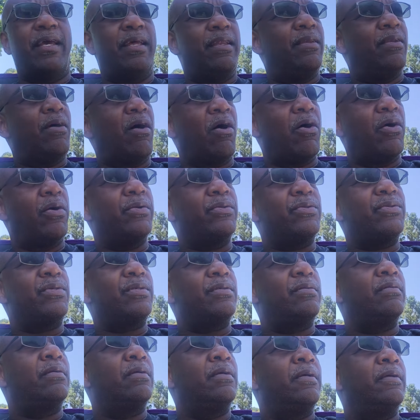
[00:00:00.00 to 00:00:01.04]
and hearts.
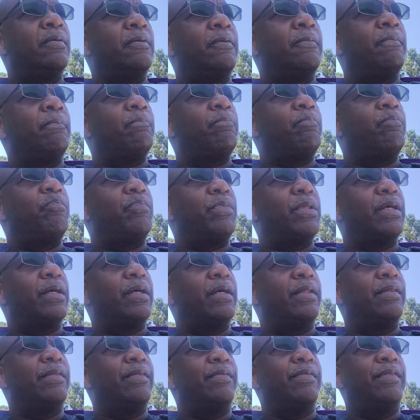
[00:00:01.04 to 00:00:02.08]

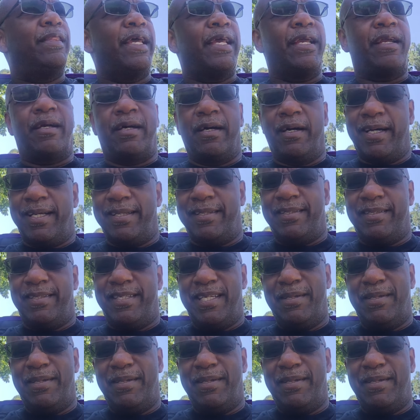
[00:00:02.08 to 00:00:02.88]
They cut